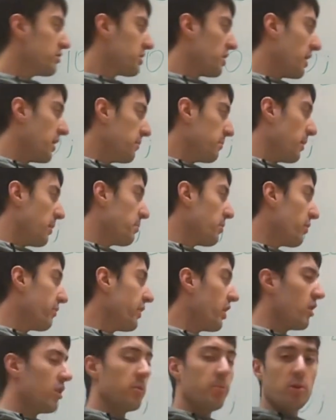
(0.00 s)
a member
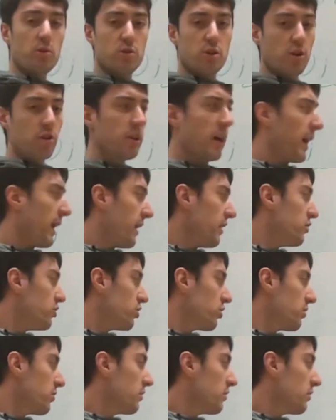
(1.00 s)
variable called age,